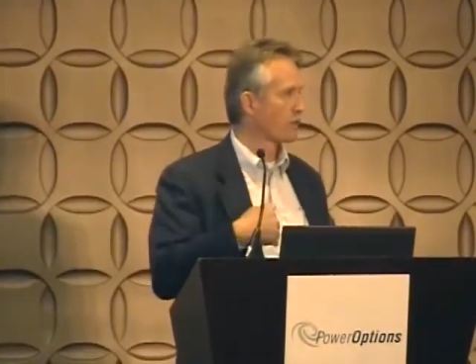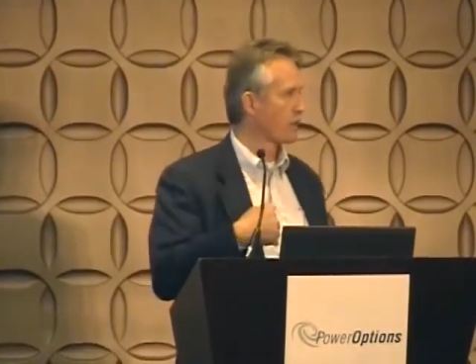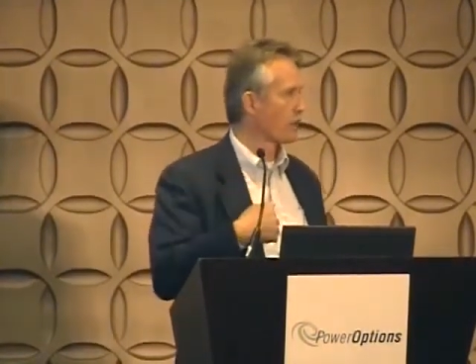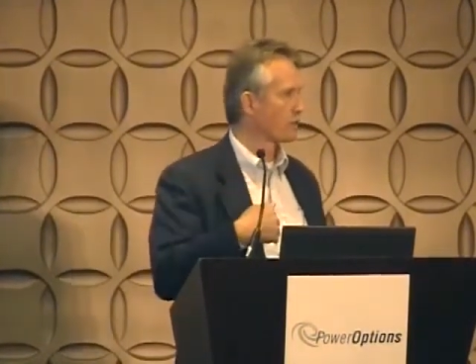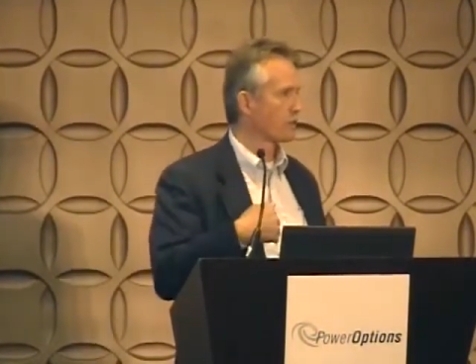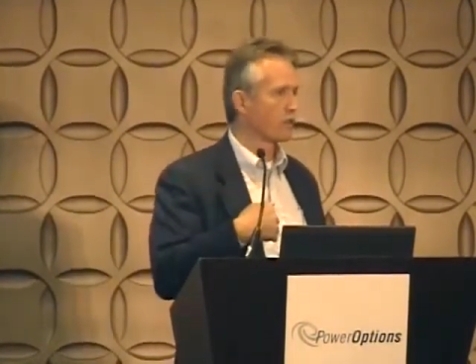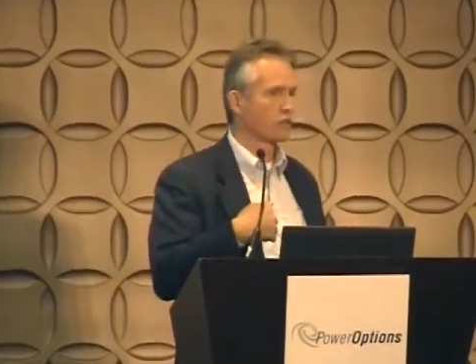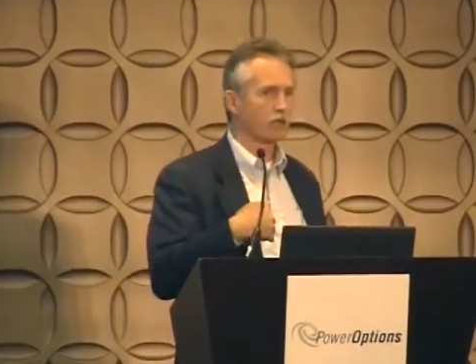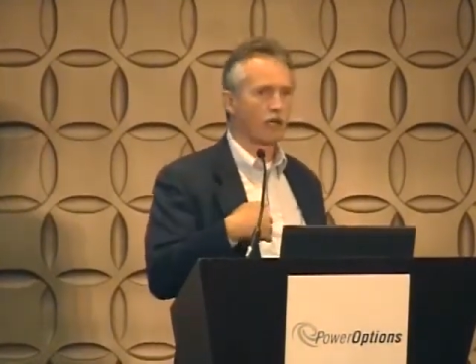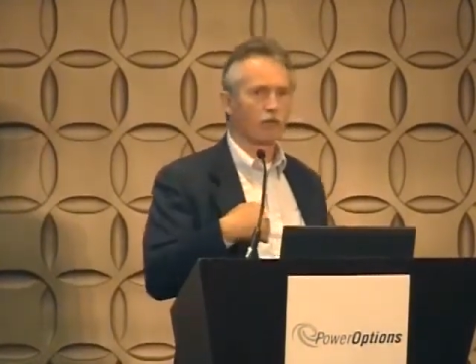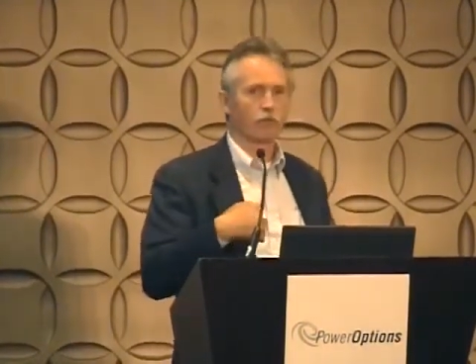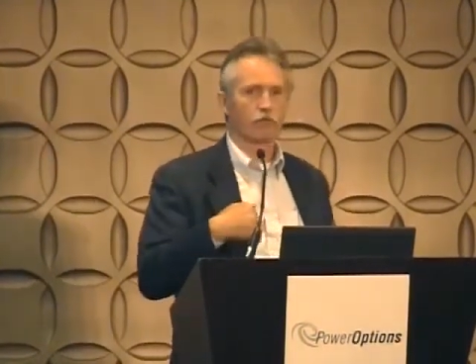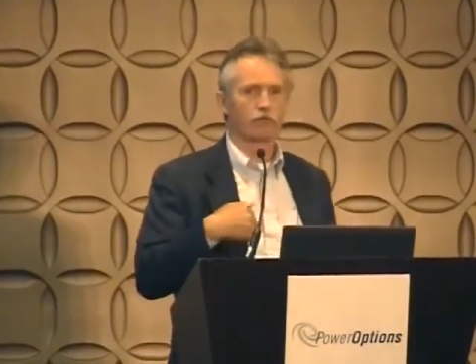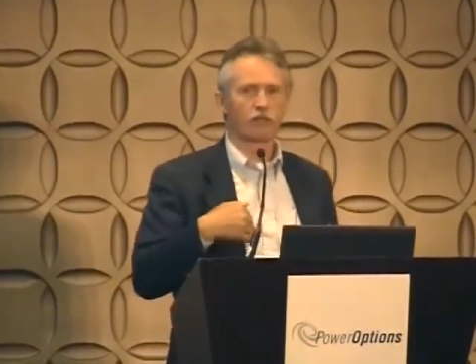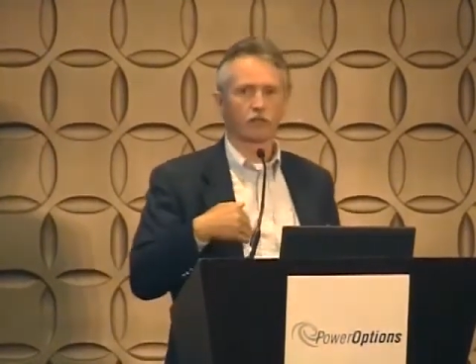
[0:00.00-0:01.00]
that's the
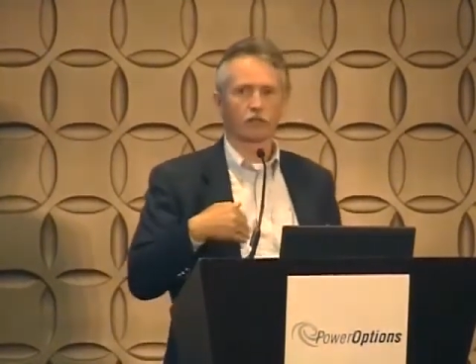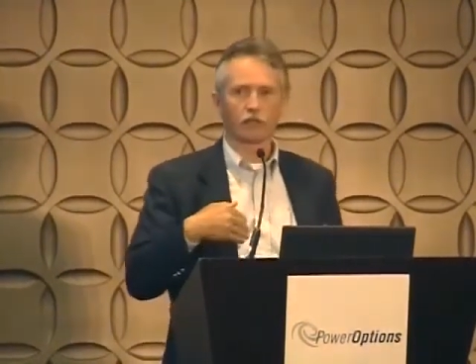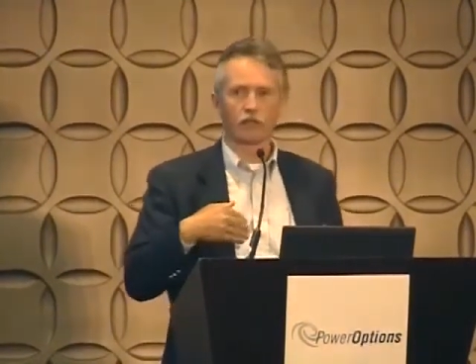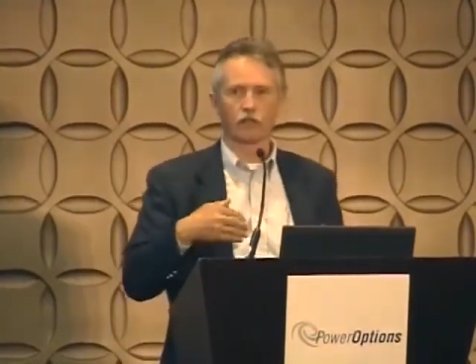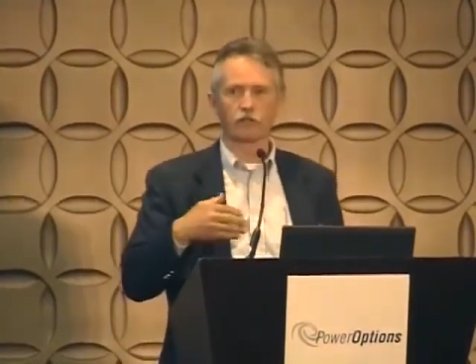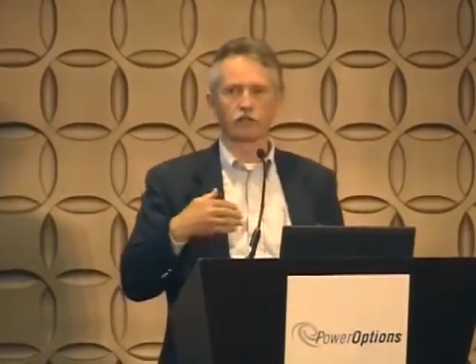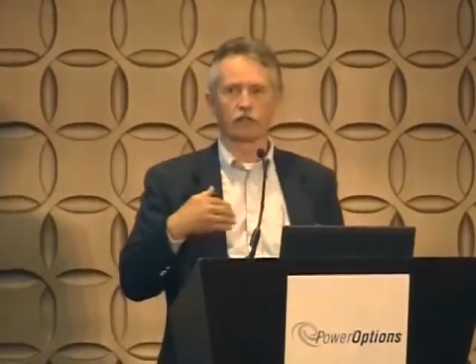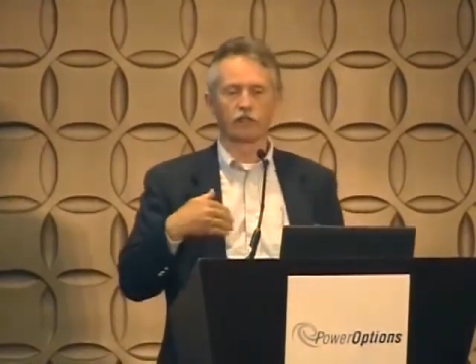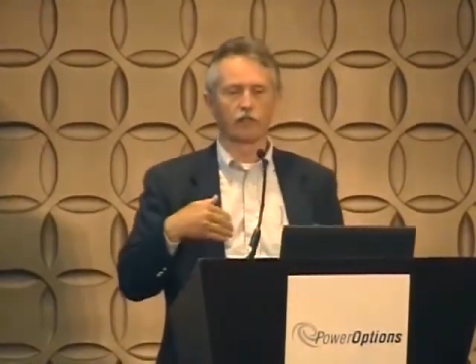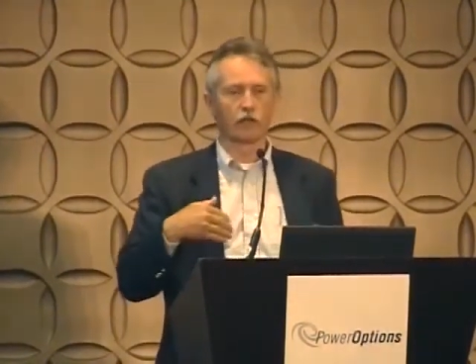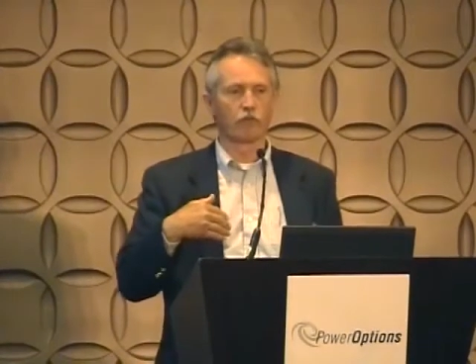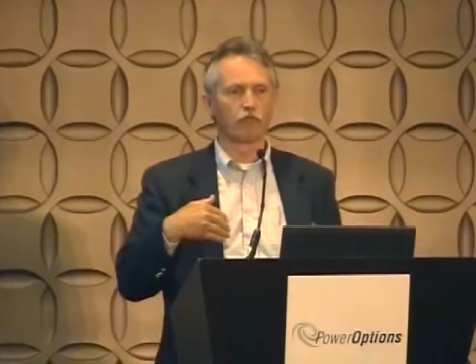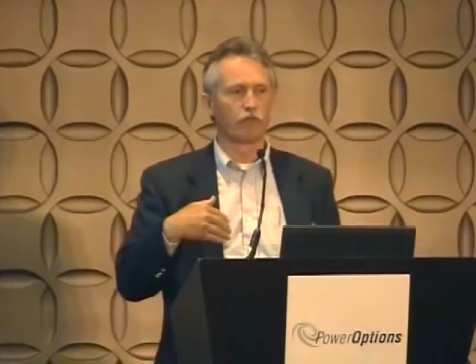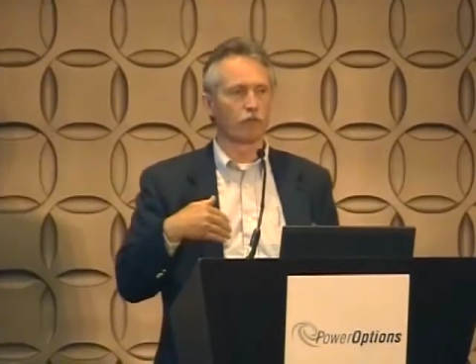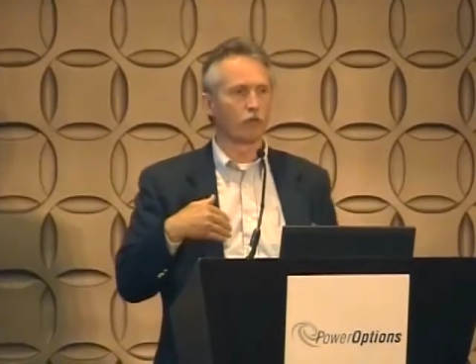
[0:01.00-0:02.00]
type of technology that
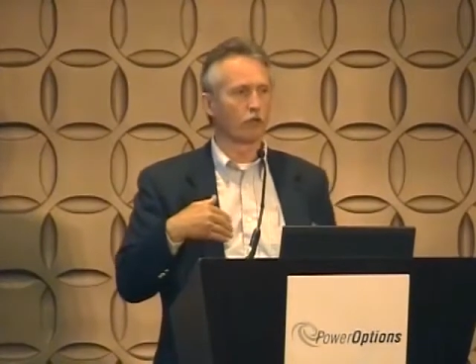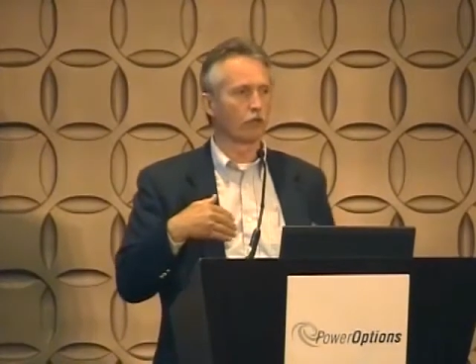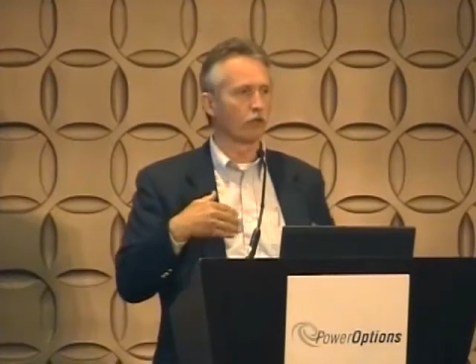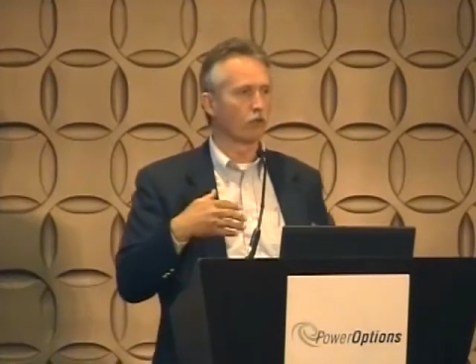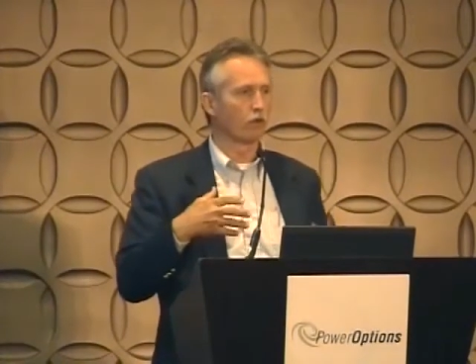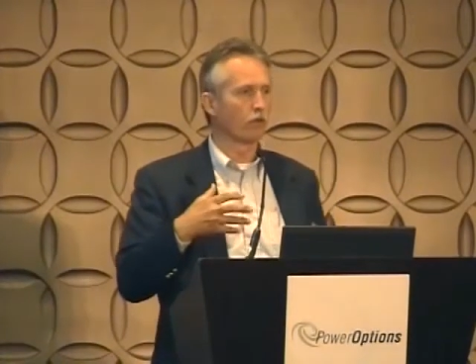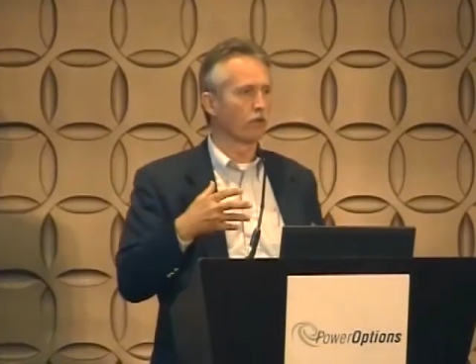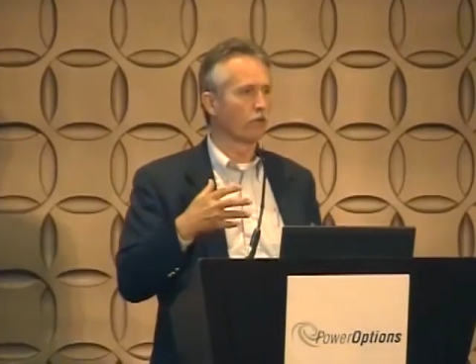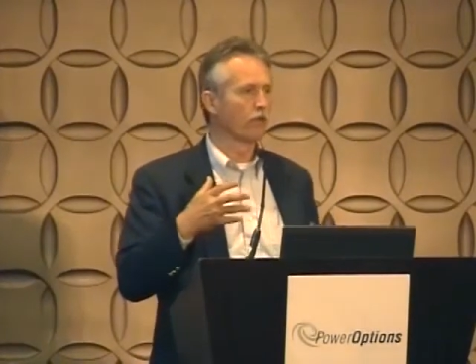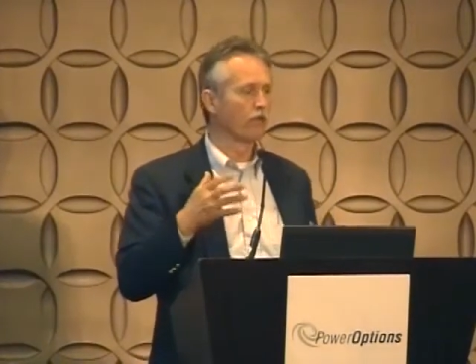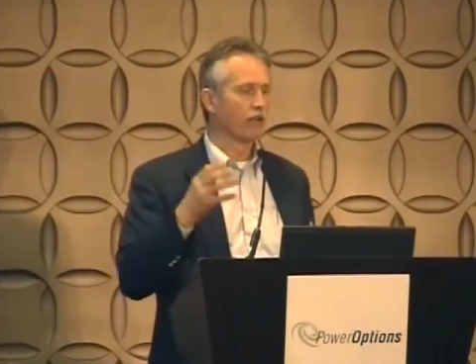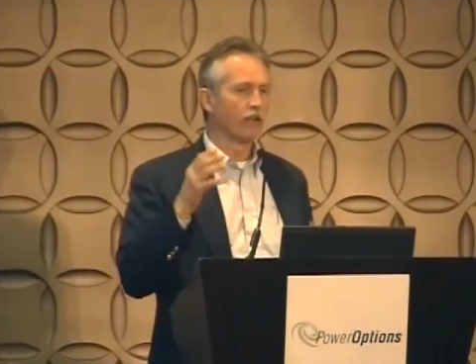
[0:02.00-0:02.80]
I'm familiar with.